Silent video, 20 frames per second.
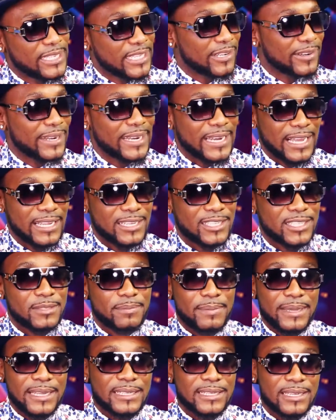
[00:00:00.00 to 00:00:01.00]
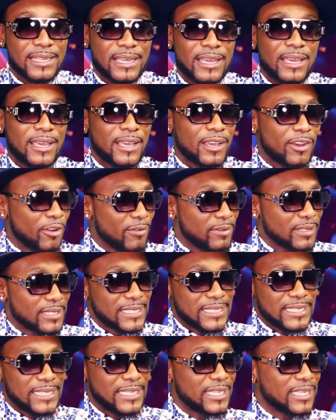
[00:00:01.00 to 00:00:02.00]
already a great artist. But
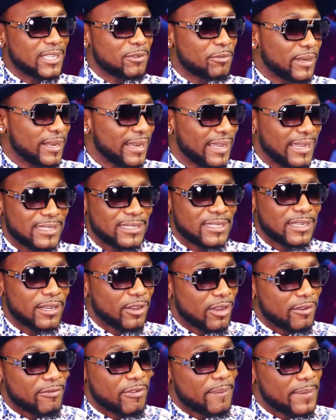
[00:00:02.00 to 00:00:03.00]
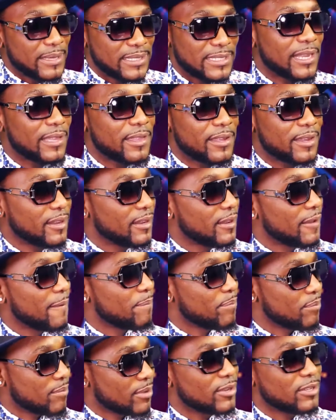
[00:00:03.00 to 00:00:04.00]
obviously, we learned a lot from each other
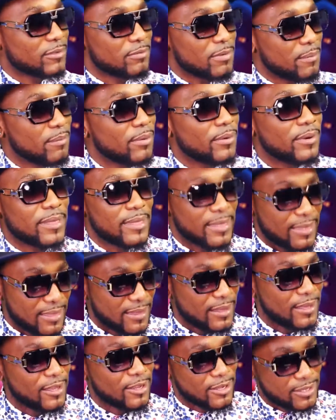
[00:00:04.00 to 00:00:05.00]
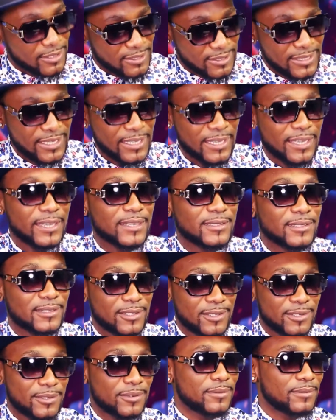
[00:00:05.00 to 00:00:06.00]
because we both could sing.
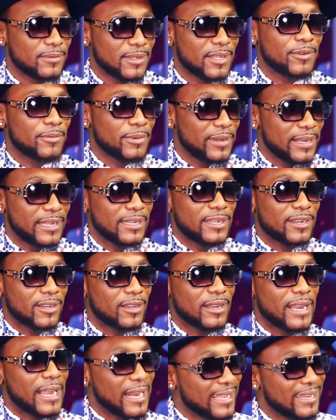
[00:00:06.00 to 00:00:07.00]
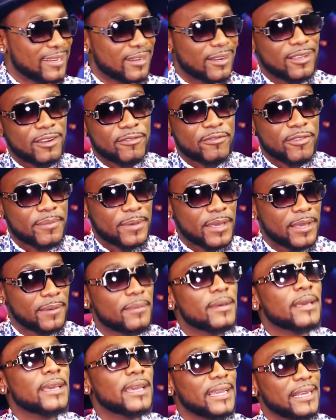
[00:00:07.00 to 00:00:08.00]
So we learned a lot. I learned a lot from
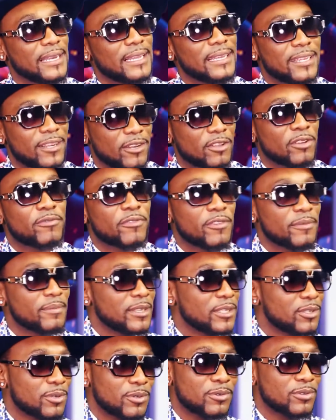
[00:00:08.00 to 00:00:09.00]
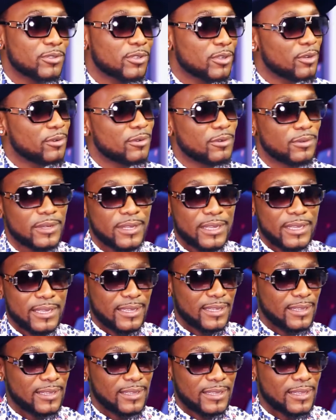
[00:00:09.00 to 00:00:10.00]
him. He learned a lot from me too. So
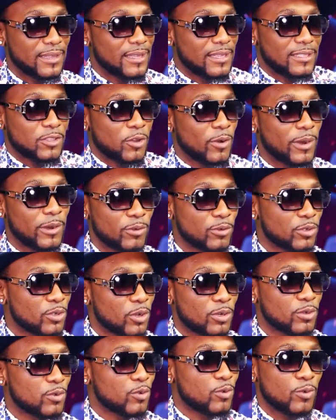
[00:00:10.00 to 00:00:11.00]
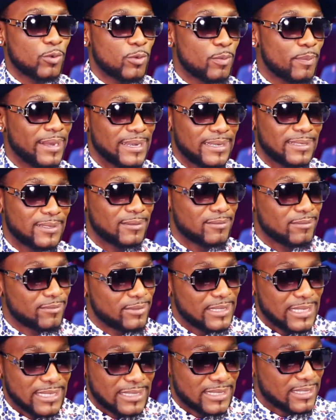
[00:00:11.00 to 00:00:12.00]
there's no one who taught who, but
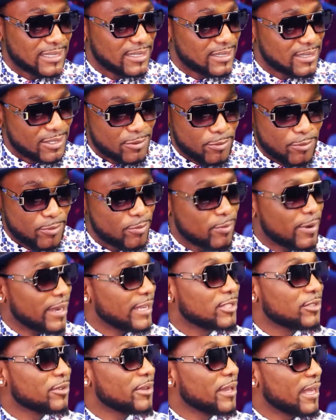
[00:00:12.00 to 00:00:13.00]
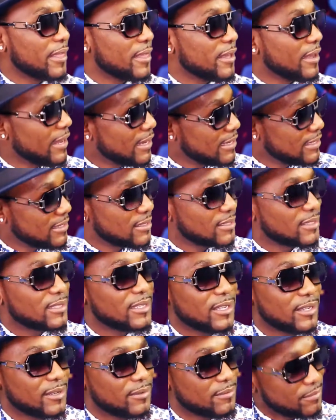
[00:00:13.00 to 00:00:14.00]
we just worked together and
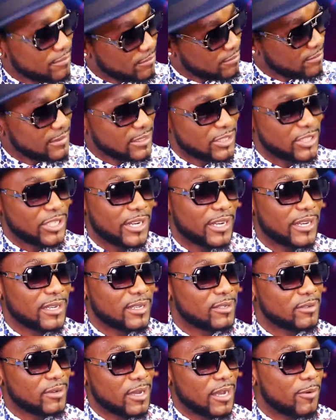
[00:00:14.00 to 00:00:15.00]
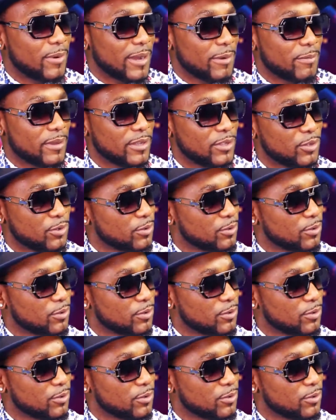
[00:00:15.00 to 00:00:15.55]
shared what we